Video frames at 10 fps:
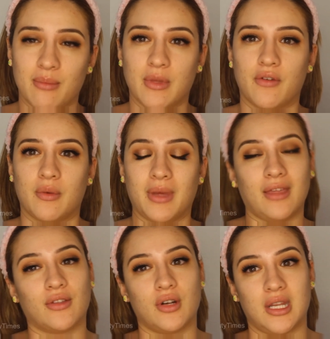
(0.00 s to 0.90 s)
I'm there from
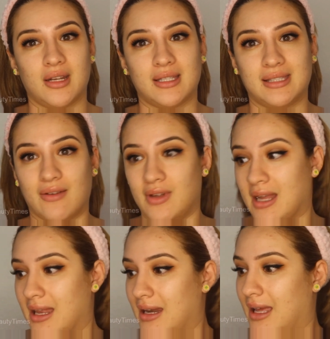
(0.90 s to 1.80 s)
8:30 to 7
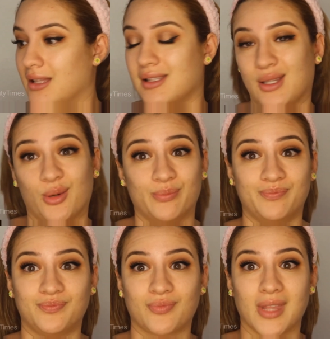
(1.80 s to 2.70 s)
at night, so
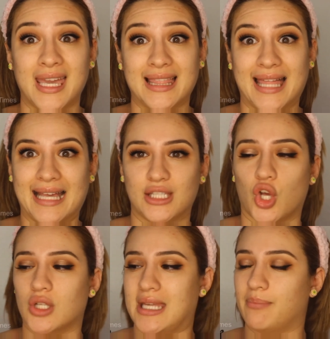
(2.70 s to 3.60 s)
it lasts
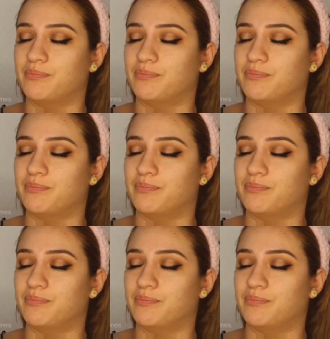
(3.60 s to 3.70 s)
all day.